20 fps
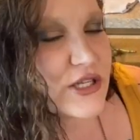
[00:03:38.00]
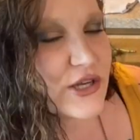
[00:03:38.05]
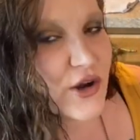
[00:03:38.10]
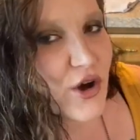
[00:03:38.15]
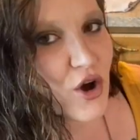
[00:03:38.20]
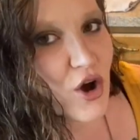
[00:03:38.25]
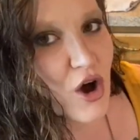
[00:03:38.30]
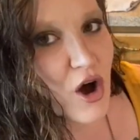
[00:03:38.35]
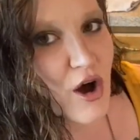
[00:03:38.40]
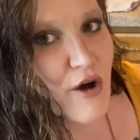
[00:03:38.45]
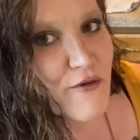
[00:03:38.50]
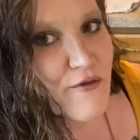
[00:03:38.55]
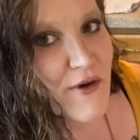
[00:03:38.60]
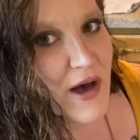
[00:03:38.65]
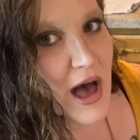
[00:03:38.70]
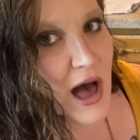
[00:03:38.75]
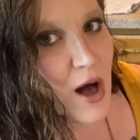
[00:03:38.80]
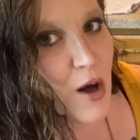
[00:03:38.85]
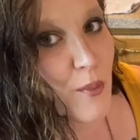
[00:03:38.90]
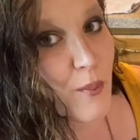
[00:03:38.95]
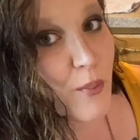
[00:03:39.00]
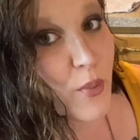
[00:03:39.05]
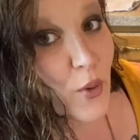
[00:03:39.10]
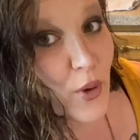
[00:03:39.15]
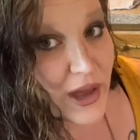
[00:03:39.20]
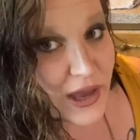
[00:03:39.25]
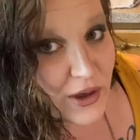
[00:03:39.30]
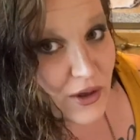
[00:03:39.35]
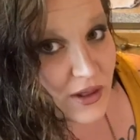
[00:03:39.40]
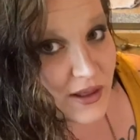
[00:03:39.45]
it off. I'll
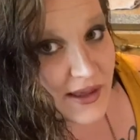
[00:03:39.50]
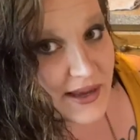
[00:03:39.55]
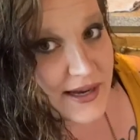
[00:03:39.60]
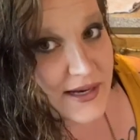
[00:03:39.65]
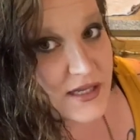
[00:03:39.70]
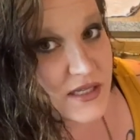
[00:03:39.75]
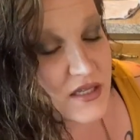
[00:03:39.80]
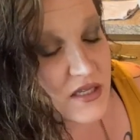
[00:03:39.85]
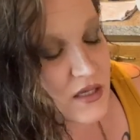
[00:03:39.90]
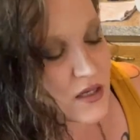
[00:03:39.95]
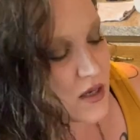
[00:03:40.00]
boil it